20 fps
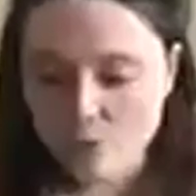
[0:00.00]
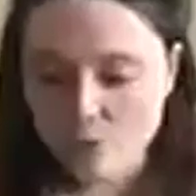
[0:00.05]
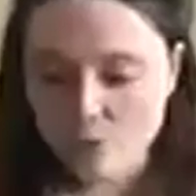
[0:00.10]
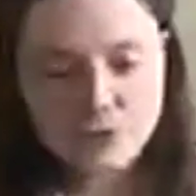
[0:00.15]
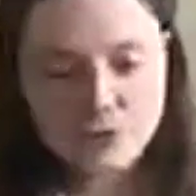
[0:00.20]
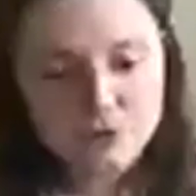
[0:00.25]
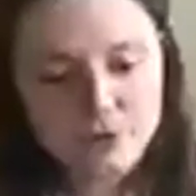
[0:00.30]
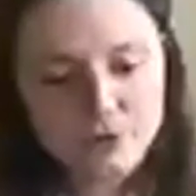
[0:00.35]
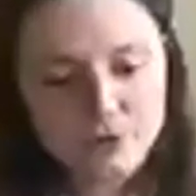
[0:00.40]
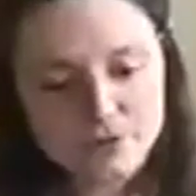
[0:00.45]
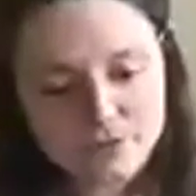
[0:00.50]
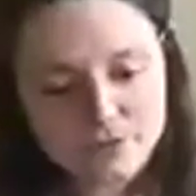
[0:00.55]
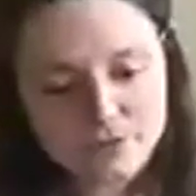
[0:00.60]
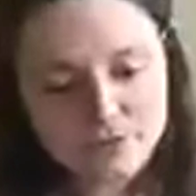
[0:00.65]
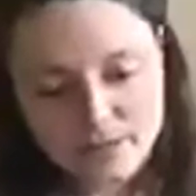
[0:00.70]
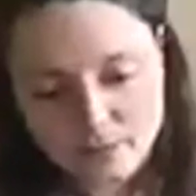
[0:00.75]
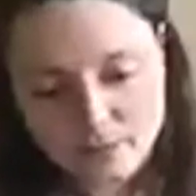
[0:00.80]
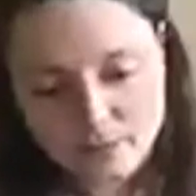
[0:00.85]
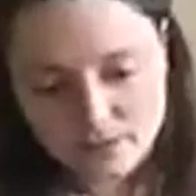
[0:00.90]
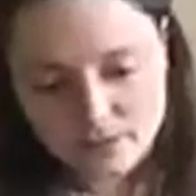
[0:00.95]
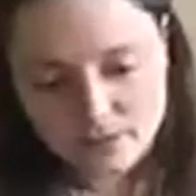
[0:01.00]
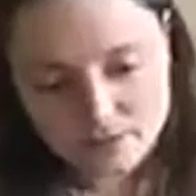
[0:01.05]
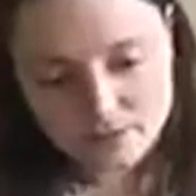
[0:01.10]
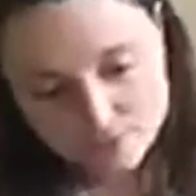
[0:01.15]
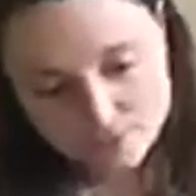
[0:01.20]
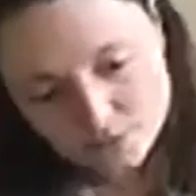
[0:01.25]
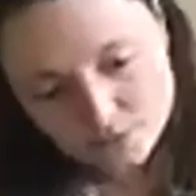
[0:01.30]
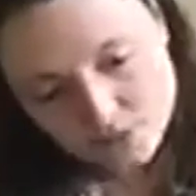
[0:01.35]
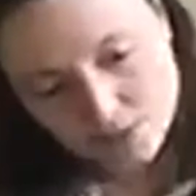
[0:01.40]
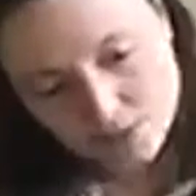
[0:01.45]
do it today because
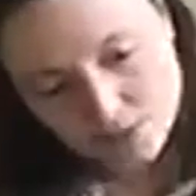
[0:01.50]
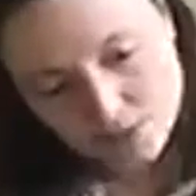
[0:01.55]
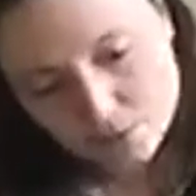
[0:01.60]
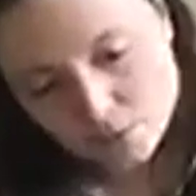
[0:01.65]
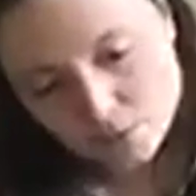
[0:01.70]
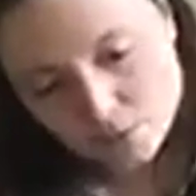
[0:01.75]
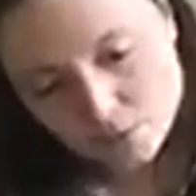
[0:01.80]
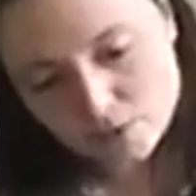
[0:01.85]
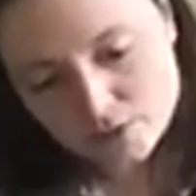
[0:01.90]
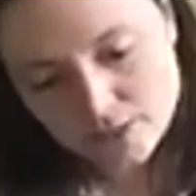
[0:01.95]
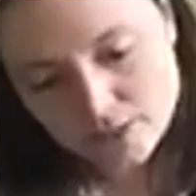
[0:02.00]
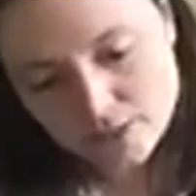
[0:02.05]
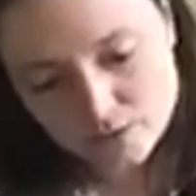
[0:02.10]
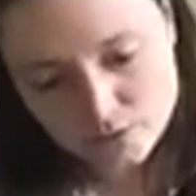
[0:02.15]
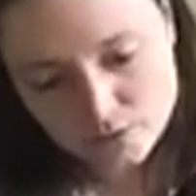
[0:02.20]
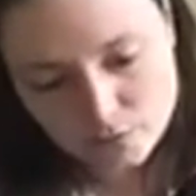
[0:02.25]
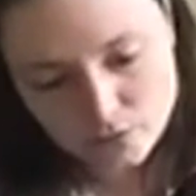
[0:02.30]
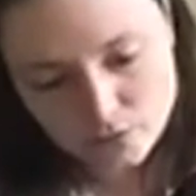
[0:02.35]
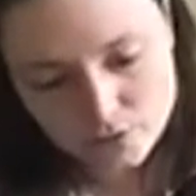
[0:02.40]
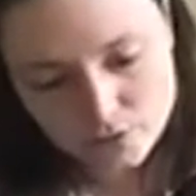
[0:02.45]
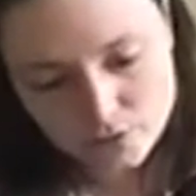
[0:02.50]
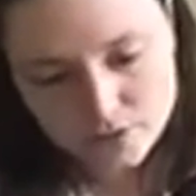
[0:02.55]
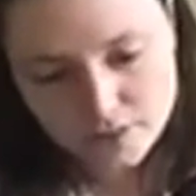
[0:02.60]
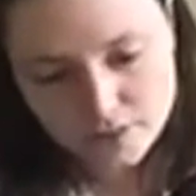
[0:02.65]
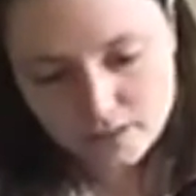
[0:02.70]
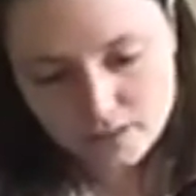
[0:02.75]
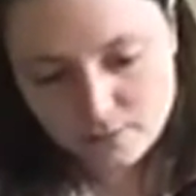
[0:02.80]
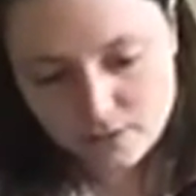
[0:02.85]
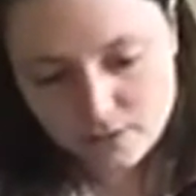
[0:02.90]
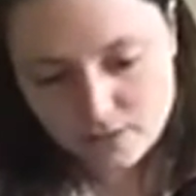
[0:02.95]
that will take too much time,
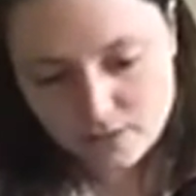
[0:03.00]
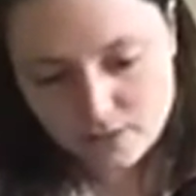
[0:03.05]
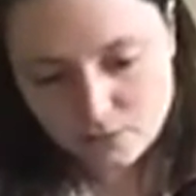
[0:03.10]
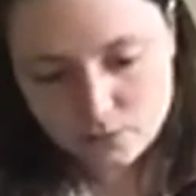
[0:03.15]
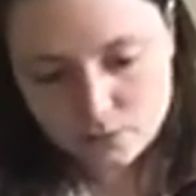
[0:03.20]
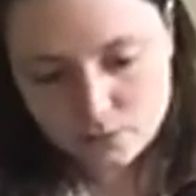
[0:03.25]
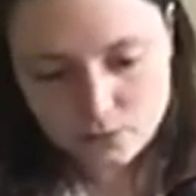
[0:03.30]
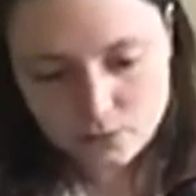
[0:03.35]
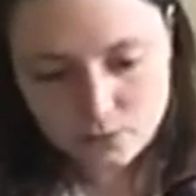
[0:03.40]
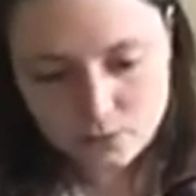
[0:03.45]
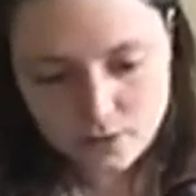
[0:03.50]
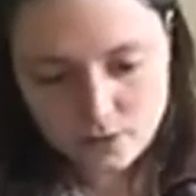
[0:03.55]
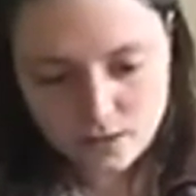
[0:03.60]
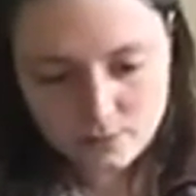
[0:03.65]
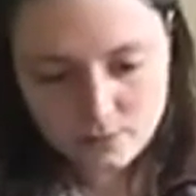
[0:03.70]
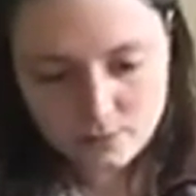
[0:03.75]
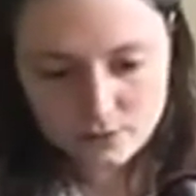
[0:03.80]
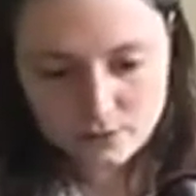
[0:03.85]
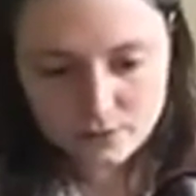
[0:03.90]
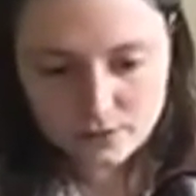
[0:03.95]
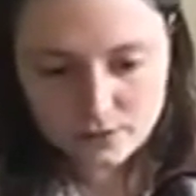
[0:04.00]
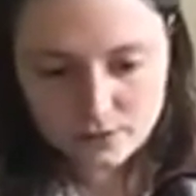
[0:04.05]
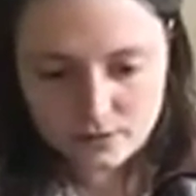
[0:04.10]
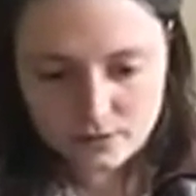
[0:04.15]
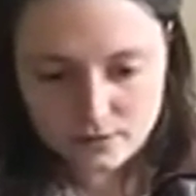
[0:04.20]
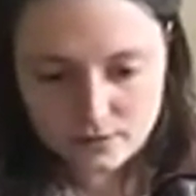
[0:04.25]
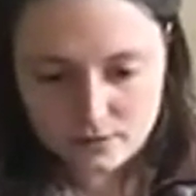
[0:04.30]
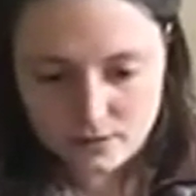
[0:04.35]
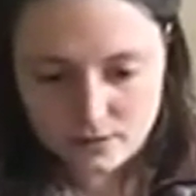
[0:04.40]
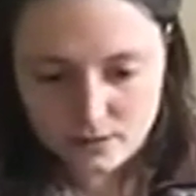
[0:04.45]
and also I'm not
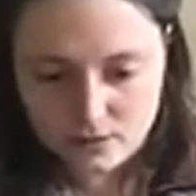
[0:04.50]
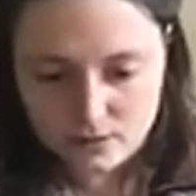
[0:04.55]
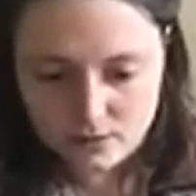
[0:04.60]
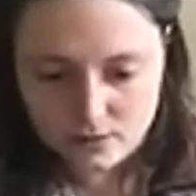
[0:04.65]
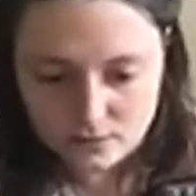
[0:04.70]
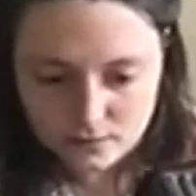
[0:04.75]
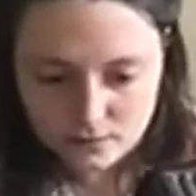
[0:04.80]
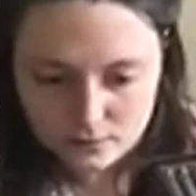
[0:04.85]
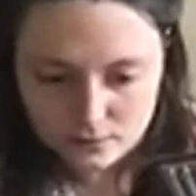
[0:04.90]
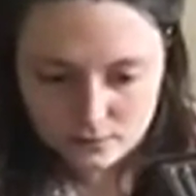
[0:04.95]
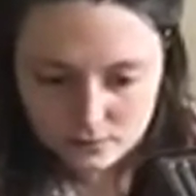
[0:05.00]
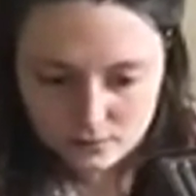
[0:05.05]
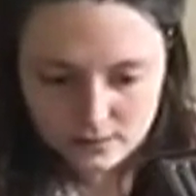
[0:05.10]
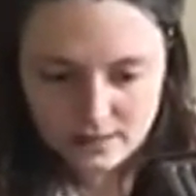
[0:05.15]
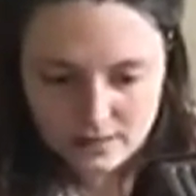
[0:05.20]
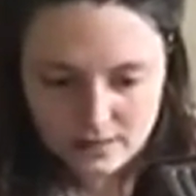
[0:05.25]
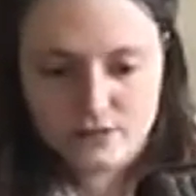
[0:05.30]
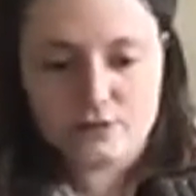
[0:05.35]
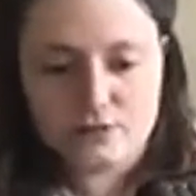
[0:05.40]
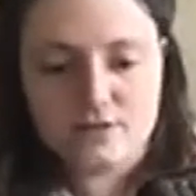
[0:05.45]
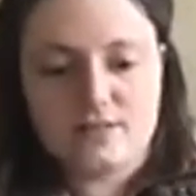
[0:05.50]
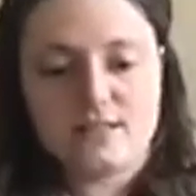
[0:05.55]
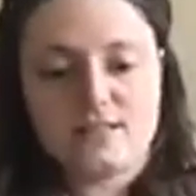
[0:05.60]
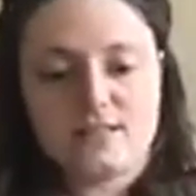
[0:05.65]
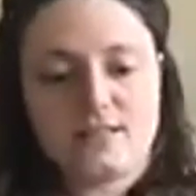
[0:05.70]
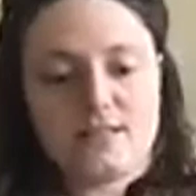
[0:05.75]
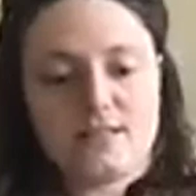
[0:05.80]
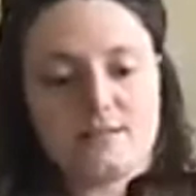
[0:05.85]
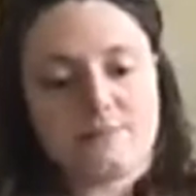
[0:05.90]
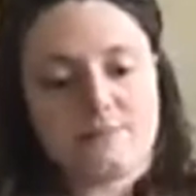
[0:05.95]
in, that interested in
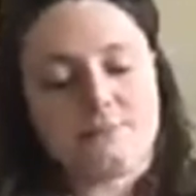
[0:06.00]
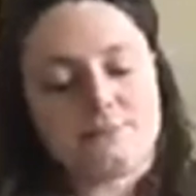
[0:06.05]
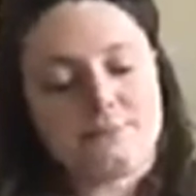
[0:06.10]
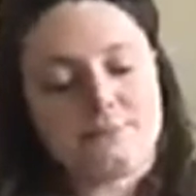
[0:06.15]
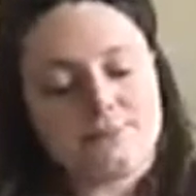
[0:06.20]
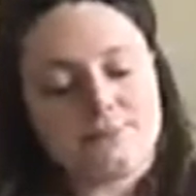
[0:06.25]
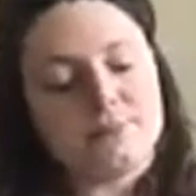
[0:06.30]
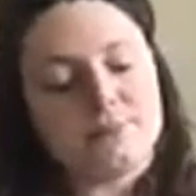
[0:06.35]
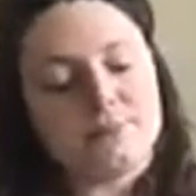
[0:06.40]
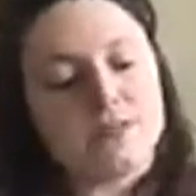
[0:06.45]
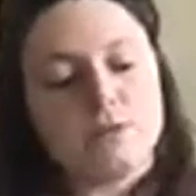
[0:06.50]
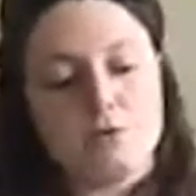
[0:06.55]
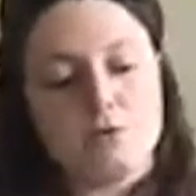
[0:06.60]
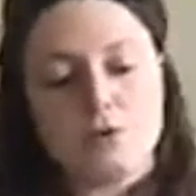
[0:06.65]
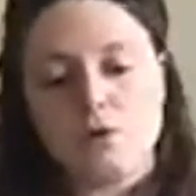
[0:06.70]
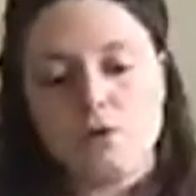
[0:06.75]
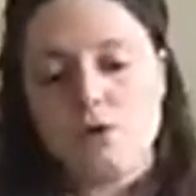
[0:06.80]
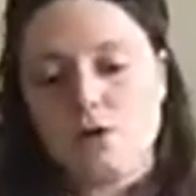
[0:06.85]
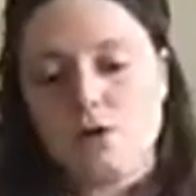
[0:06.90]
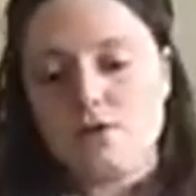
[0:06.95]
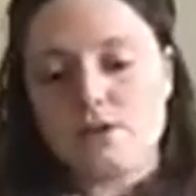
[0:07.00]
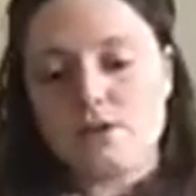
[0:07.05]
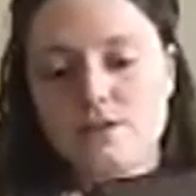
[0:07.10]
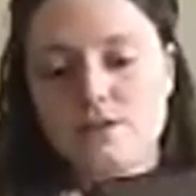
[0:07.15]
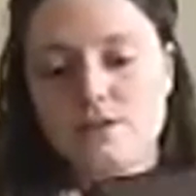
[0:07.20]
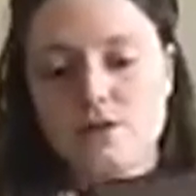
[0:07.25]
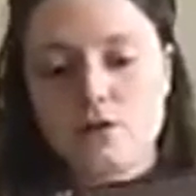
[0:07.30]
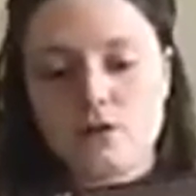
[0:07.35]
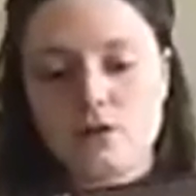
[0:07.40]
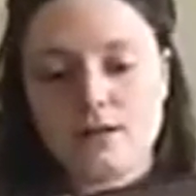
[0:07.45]
this
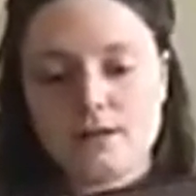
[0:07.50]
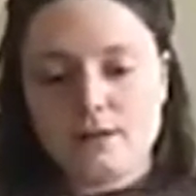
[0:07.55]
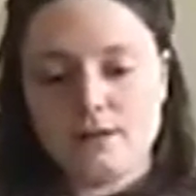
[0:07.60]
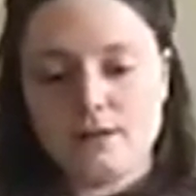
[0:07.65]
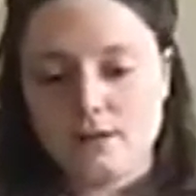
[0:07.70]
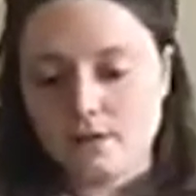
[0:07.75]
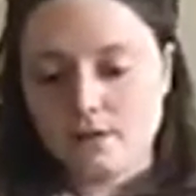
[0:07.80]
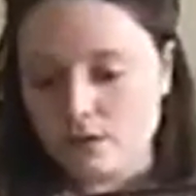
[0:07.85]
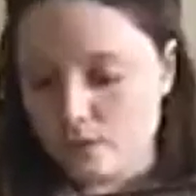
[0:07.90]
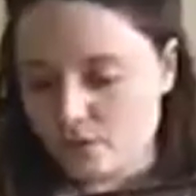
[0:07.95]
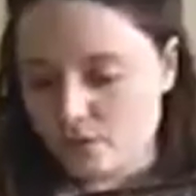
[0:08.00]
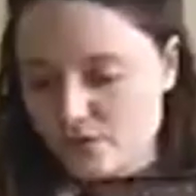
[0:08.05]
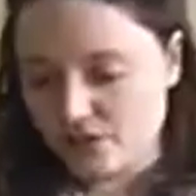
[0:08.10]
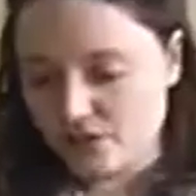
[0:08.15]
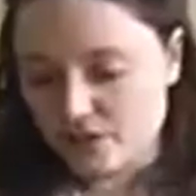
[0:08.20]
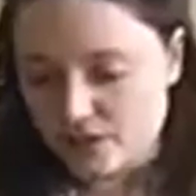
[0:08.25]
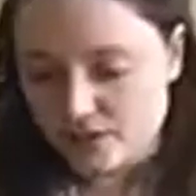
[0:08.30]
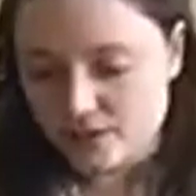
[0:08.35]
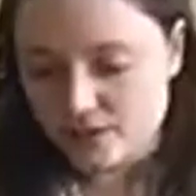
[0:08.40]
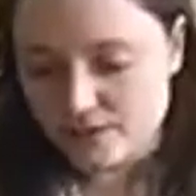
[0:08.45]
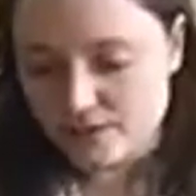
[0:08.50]
uh, homogeneity.